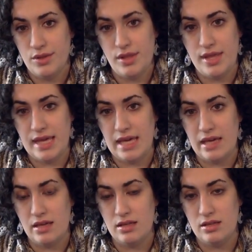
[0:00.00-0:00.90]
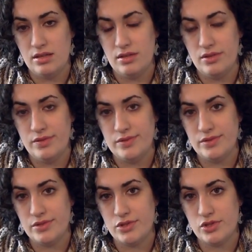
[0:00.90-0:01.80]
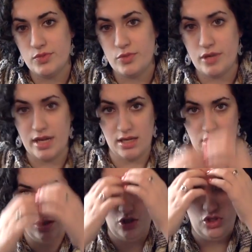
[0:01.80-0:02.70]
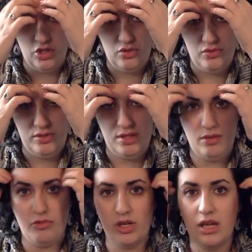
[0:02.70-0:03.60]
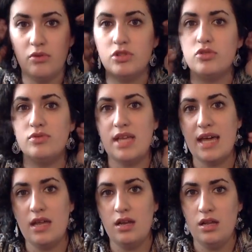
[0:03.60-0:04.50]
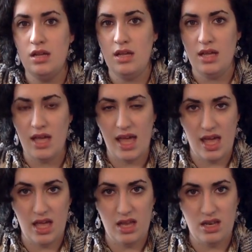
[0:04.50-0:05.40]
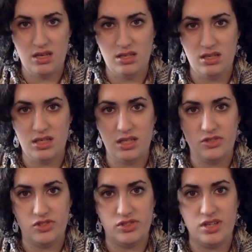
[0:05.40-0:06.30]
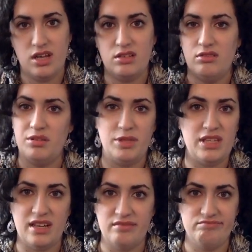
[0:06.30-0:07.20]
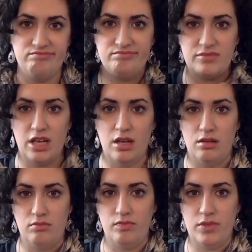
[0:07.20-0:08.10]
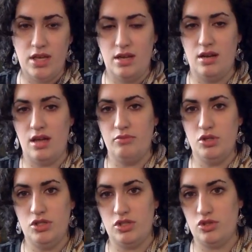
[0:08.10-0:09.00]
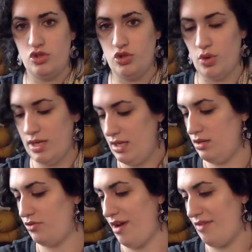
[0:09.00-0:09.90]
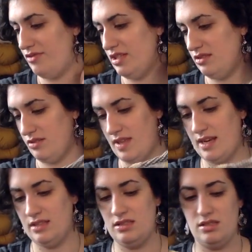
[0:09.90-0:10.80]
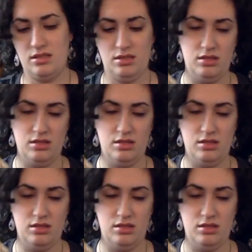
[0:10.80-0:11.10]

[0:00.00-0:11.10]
the spring shows that I'm working with Suzanne, and it's just not going to be there. Um, and I would just join it, graft it, so that it's